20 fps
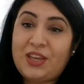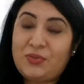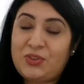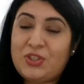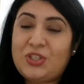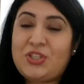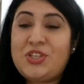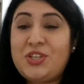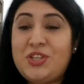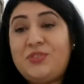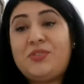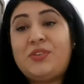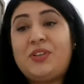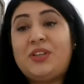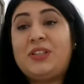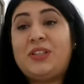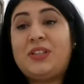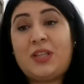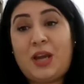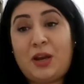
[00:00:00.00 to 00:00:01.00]
The
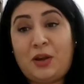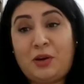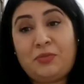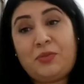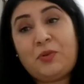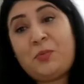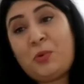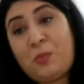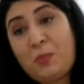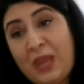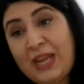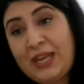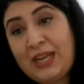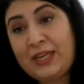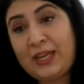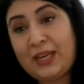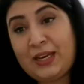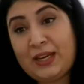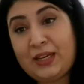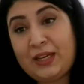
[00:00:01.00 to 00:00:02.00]
children are from
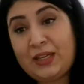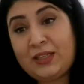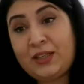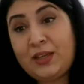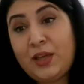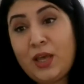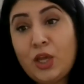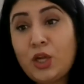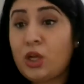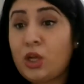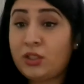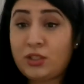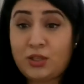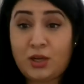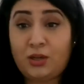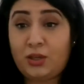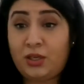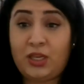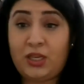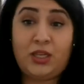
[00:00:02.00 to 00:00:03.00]
Romania, not
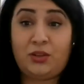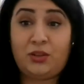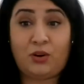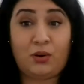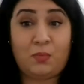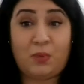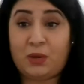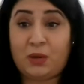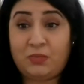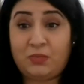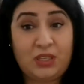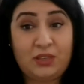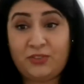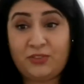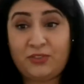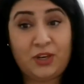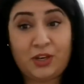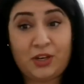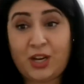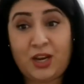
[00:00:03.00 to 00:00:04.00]
only Roma, if
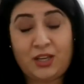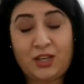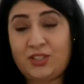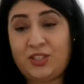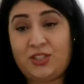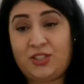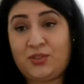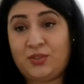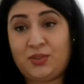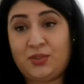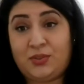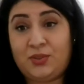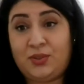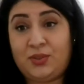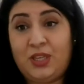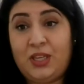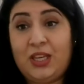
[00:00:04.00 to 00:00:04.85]
they're Gaje too,